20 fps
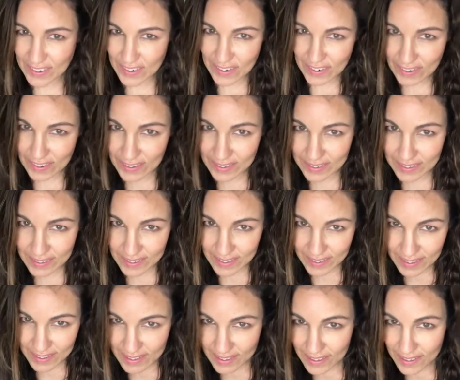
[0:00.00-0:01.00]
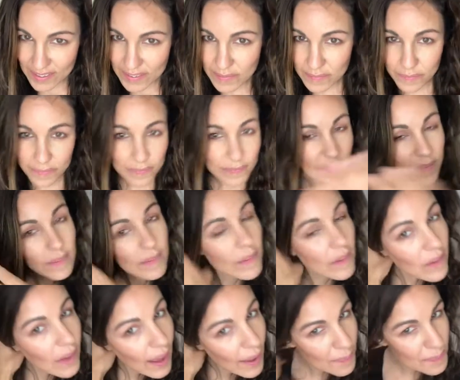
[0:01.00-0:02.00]
curls.
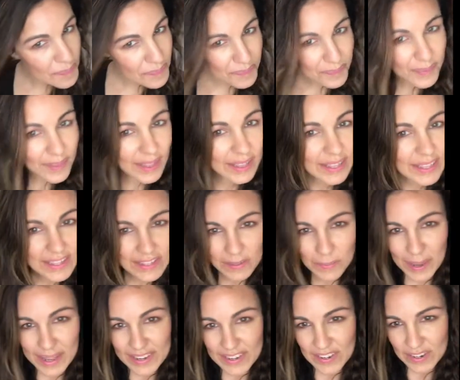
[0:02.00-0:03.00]
Okay, let's switch.